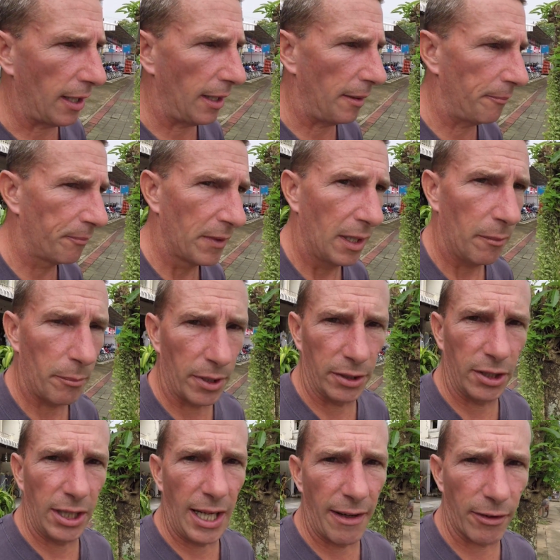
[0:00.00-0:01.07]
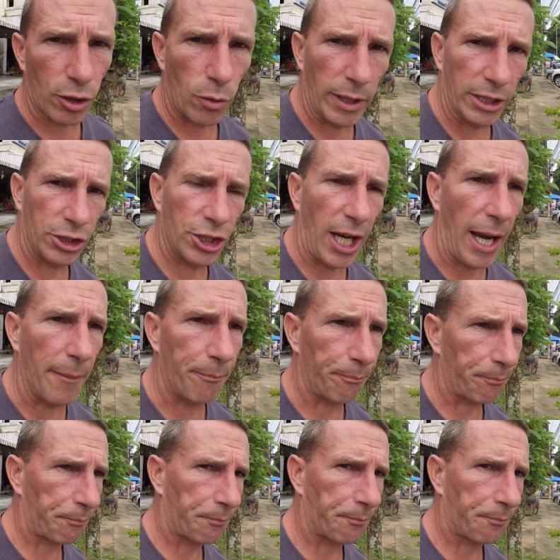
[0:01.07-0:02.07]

but I did have a quick chat.